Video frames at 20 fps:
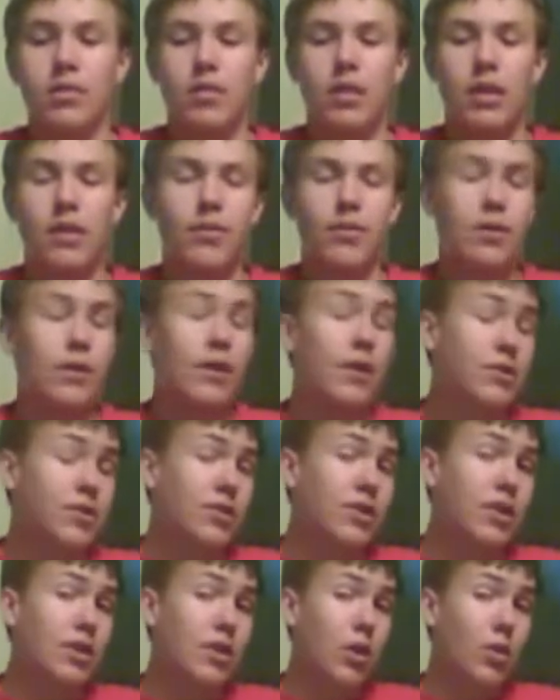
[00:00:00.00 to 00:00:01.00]
in case
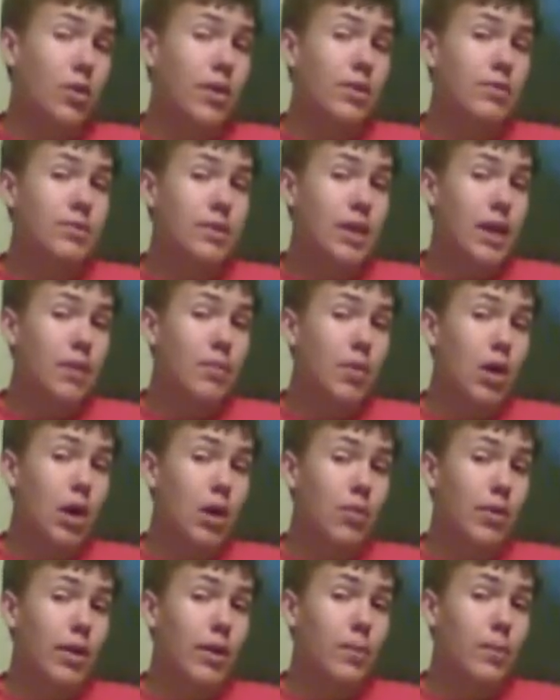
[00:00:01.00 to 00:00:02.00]
you didn't know, he was the head
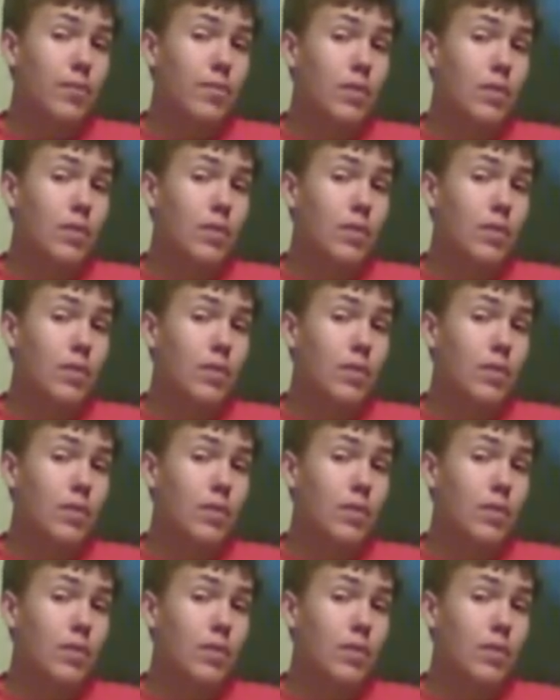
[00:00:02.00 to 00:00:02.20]
moderator.